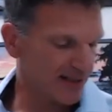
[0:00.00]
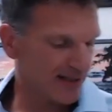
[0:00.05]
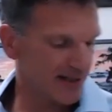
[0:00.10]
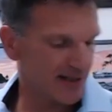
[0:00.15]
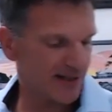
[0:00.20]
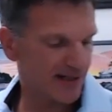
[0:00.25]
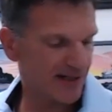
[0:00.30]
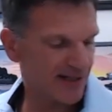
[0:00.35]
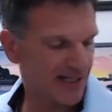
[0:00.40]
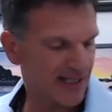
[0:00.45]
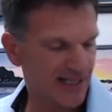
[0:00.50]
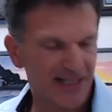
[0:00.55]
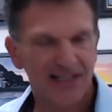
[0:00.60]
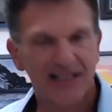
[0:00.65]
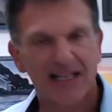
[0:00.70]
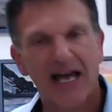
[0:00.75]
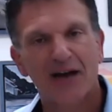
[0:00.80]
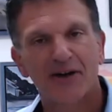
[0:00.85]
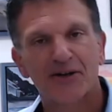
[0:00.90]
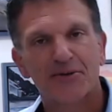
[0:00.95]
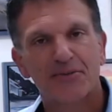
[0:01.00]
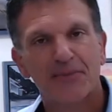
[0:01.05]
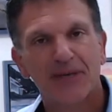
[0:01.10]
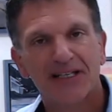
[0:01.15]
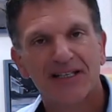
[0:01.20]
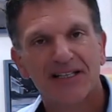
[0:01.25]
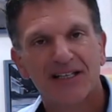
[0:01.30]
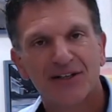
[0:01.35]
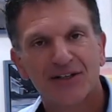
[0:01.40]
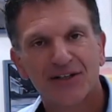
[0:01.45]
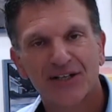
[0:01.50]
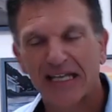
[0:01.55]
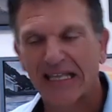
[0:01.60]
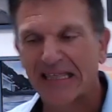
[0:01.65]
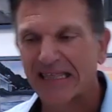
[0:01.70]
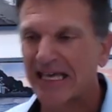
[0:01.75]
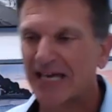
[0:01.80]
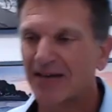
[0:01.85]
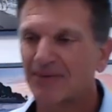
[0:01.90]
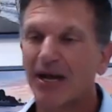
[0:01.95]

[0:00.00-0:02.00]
and allowing me to look at them.